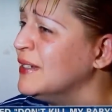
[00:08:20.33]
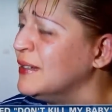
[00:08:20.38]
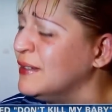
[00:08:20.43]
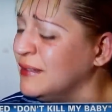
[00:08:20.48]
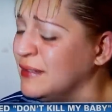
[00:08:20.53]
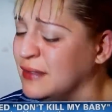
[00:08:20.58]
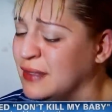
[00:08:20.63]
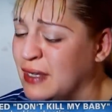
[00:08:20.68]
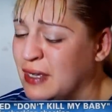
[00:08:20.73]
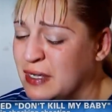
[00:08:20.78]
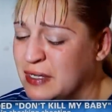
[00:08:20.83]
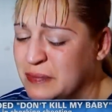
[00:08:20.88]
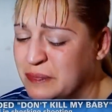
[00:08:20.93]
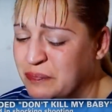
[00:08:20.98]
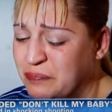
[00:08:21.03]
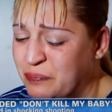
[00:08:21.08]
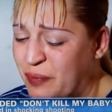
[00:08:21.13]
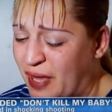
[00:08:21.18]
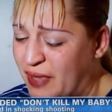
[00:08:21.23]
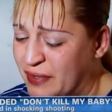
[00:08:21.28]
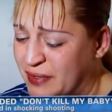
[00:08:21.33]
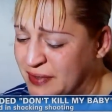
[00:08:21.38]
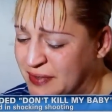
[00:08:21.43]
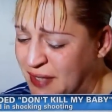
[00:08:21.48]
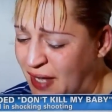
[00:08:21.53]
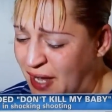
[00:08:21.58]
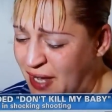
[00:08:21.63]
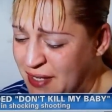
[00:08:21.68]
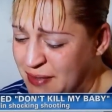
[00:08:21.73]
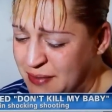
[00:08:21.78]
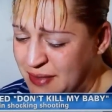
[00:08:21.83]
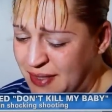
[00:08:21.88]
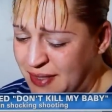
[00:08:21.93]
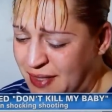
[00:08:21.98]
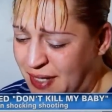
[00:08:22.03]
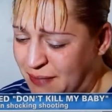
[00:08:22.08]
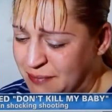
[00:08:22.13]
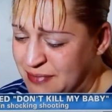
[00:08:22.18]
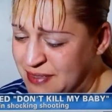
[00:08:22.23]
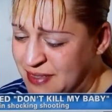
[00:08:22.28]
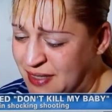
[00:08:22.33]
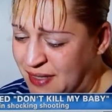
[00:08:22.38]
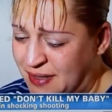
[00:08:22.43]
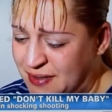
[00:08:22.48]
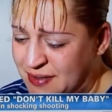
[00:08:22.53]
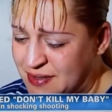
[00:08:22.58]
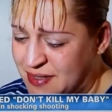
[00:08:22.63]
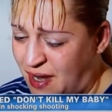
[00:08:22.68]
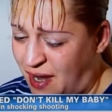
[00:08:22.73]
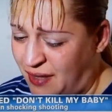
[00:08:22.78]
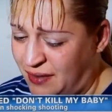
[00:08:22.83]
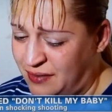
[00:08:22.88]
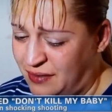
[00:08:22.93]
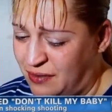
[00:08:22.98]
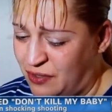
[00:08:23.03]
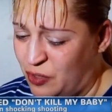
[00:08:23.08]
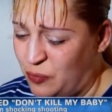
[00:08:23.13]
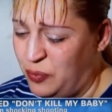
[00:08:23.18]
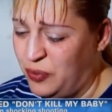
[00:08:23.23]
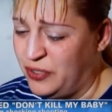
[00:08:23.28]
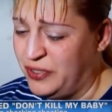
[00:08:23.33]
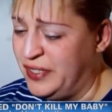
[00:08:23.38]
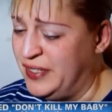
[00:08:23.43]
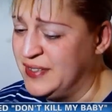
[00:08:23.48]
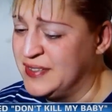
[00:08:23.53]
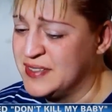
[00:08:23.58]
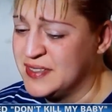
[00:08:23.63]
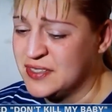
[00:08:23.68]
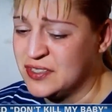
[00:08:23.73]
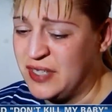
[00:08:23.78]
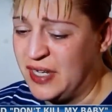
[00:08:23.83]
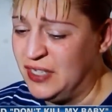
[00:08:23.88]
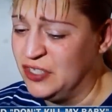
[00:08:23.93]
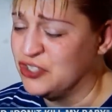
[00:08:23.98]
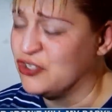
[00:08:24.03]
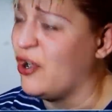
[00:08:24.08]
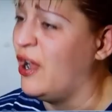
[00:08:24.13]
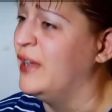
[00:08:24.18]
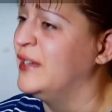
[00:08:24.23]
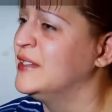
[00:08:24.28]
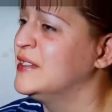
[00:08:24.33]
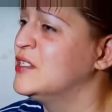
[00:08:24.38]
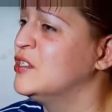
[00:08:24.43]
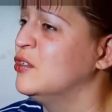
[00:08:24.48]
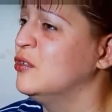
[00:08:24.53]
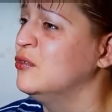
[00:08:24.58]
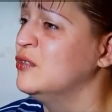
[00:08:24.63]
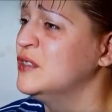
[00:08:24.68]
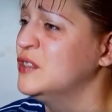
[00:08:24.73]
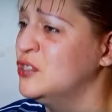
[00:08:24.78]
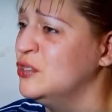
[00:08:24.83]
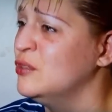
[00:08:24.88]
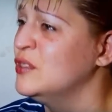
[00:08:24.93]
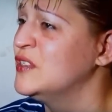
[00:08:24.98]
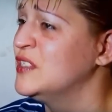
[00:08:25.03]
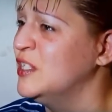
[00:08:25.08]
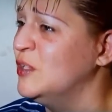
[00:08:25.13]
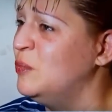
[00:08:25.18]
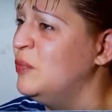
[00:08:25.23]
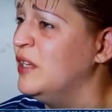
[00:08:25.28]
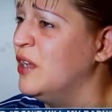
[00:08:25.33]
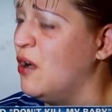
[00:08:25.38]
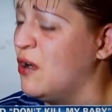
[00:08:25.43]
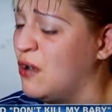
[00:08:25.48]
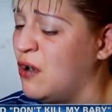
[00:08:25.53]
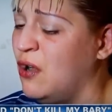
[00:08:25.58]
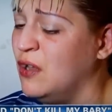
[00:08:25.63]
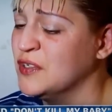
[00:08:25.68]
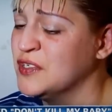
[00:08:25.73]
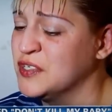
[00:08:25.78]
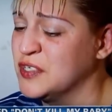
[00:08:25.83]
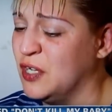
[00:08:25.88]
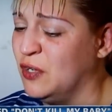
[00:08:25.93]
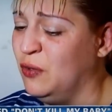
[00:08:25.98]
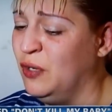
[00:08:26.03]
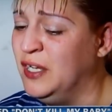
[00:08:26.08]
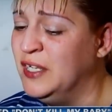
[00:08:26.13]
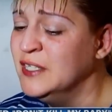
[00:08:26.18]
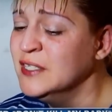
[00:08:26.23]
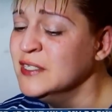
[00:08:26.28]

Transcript: And um, by the time the EMTs got there, the police, they tried to do CPR also,